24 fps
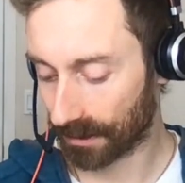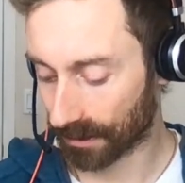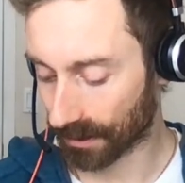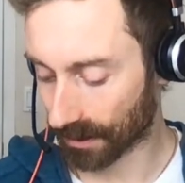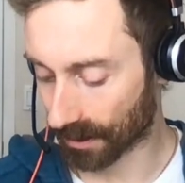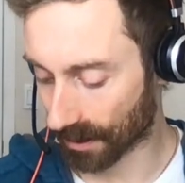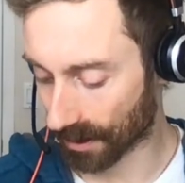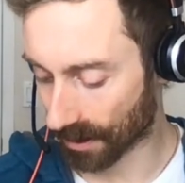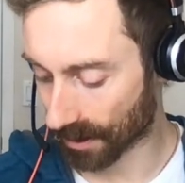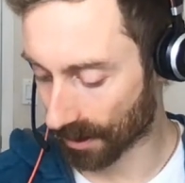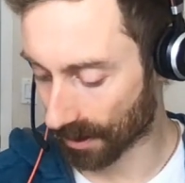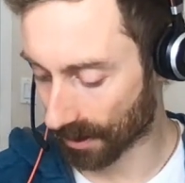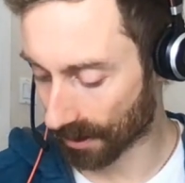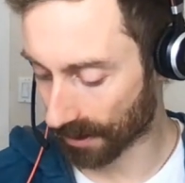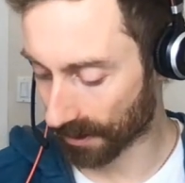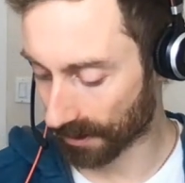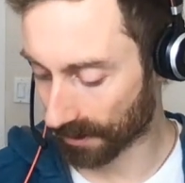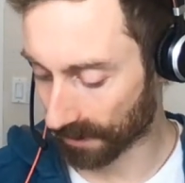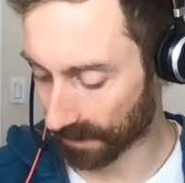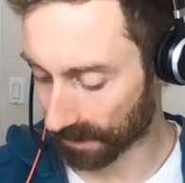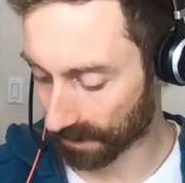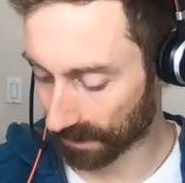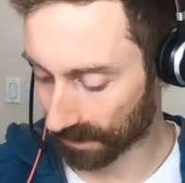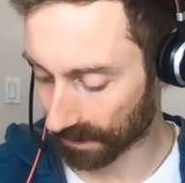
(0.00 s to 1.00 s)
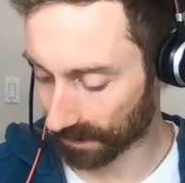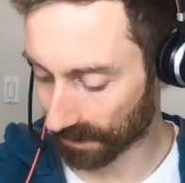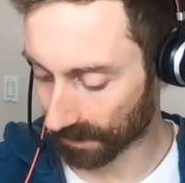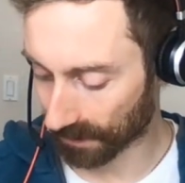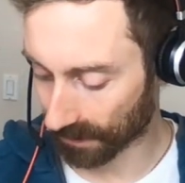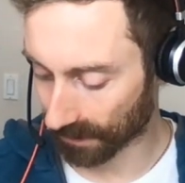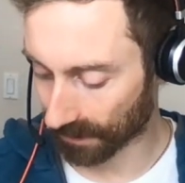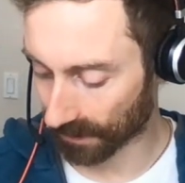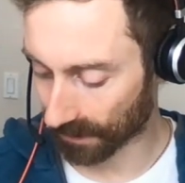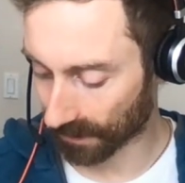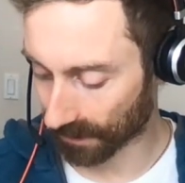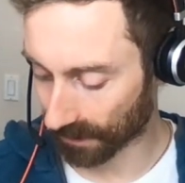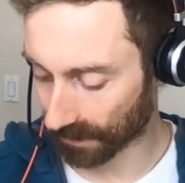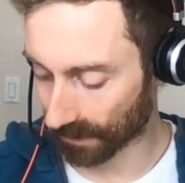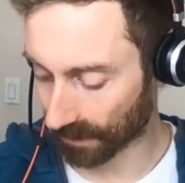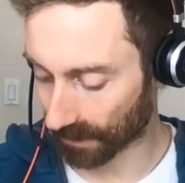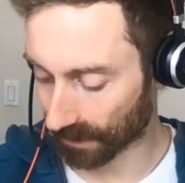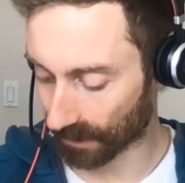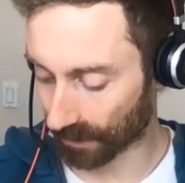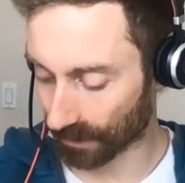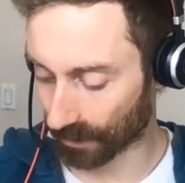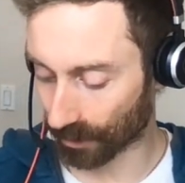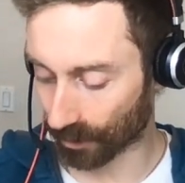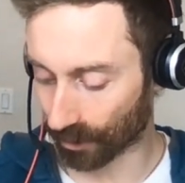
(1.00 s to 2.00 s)

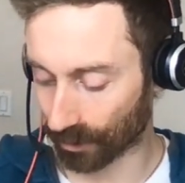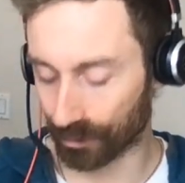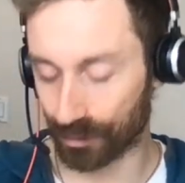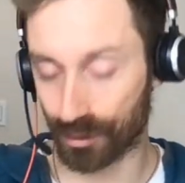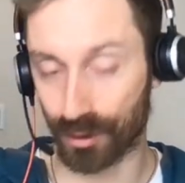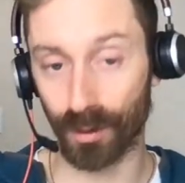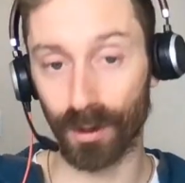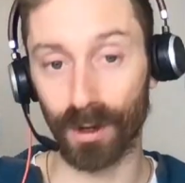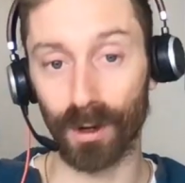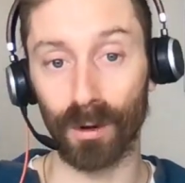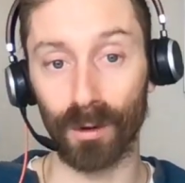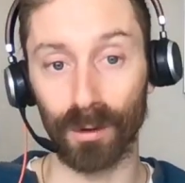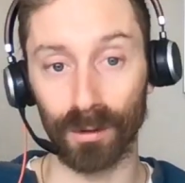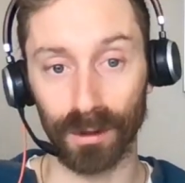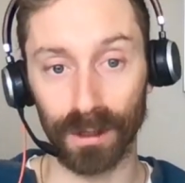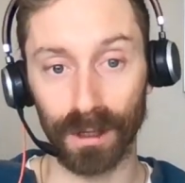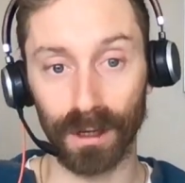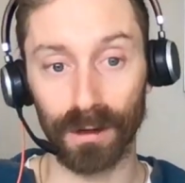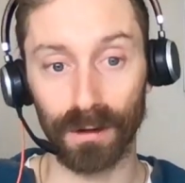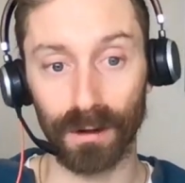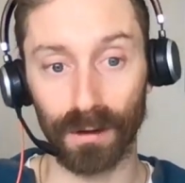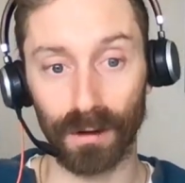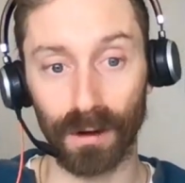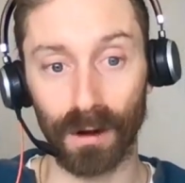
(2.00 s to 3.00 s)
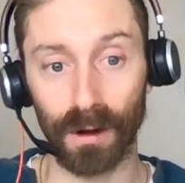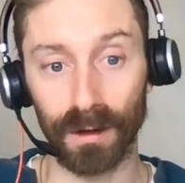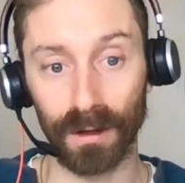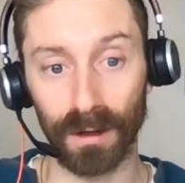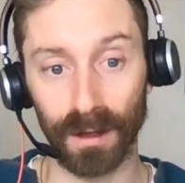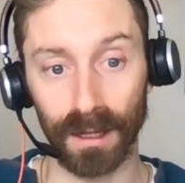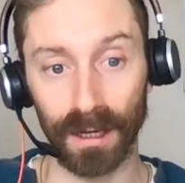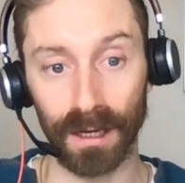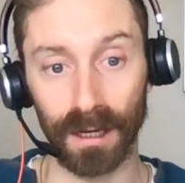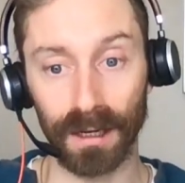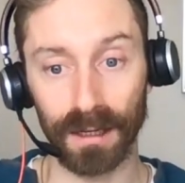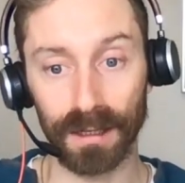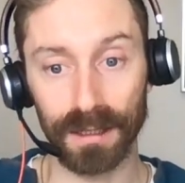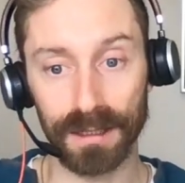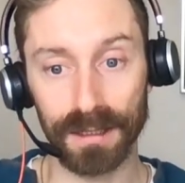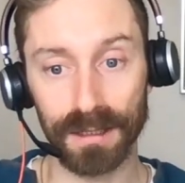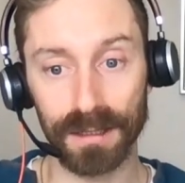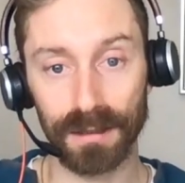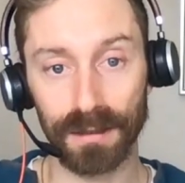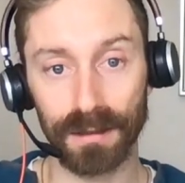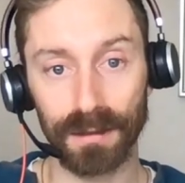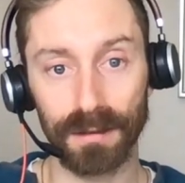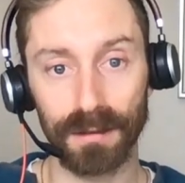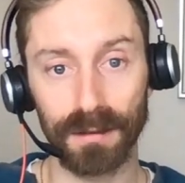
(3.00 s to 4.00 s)
We'll do it only on Linux,